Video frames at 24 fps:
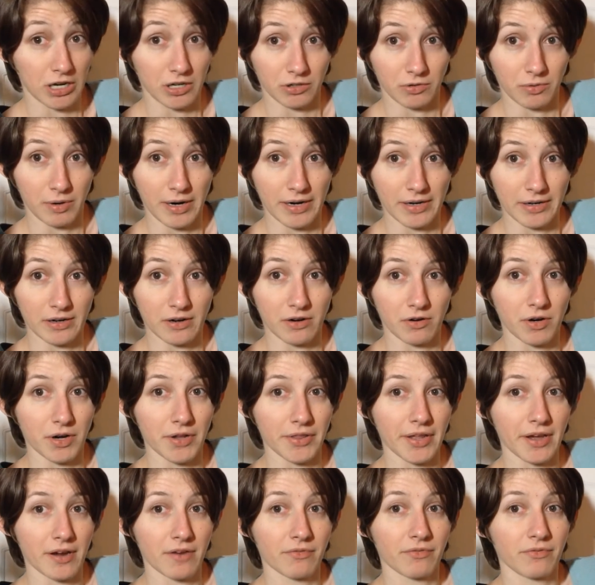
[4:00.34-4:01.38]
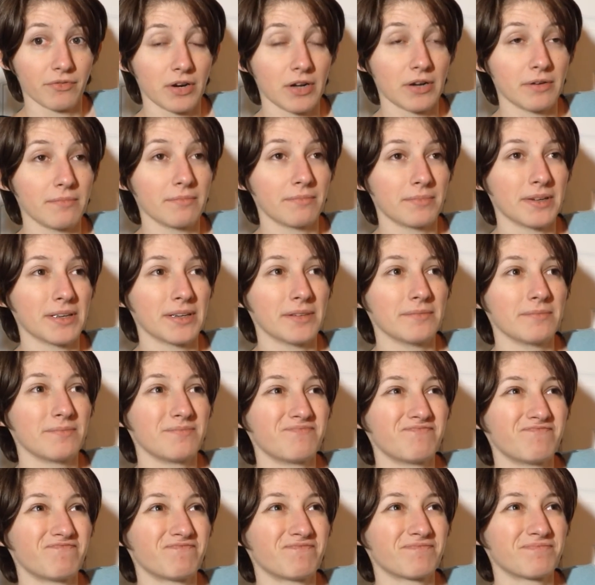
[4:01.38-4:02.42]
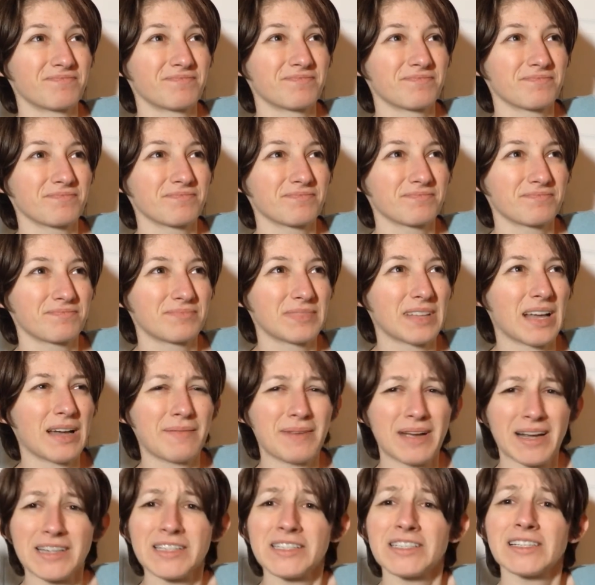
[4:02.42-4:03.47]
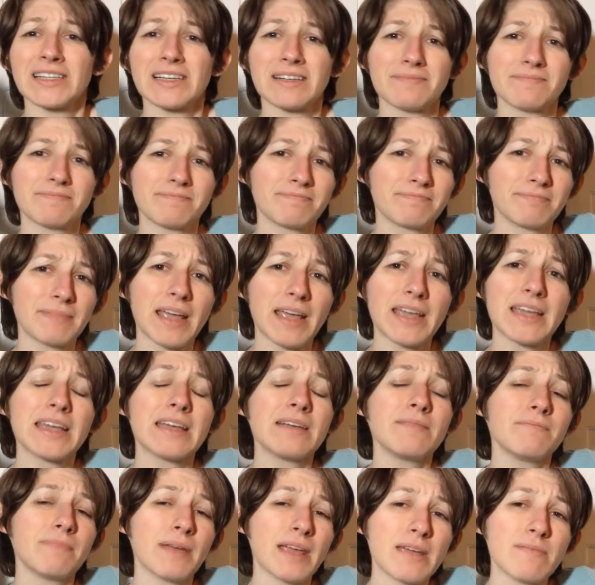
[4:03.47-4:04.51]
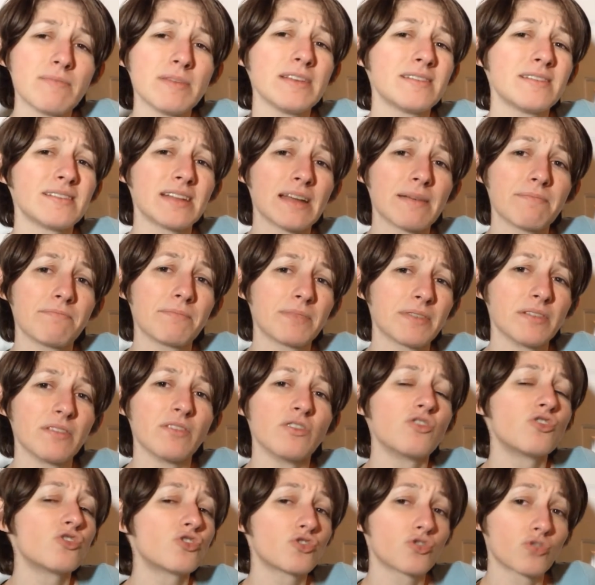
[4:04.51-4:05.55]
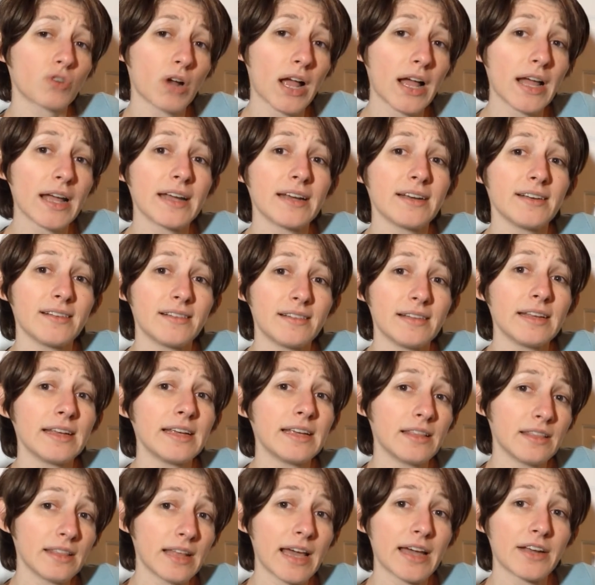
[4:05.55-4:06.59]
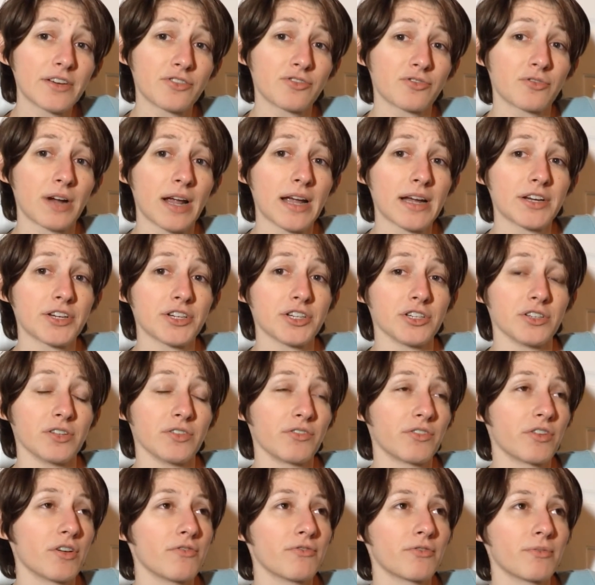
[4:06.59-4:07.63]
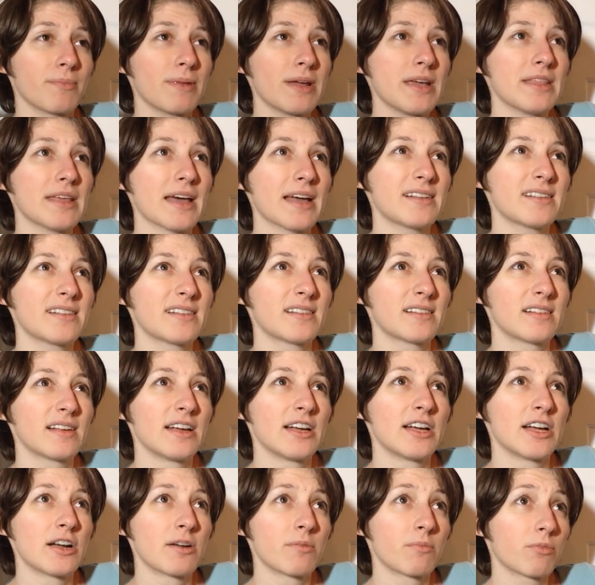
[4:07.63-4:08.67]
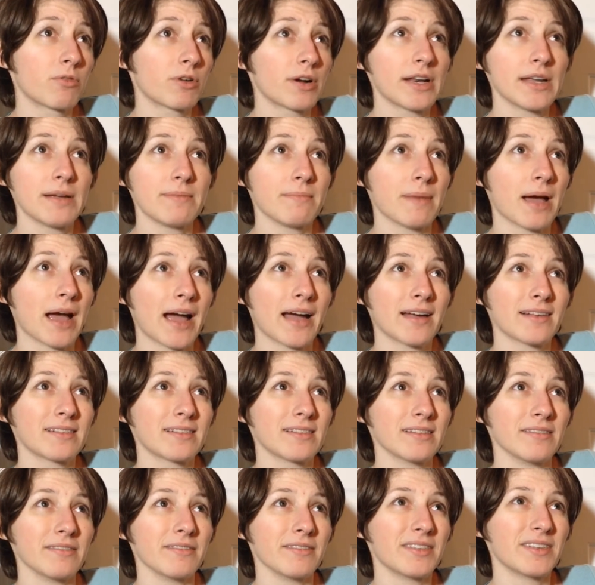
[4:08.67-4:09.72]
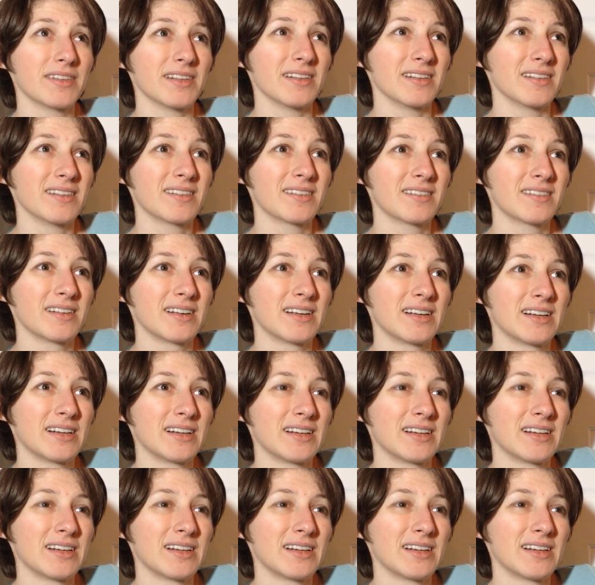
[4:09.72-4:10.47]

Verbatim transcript: long way to go on that front, but I'm actually making baby steps and strides in that direction, so for me that's pretty massive since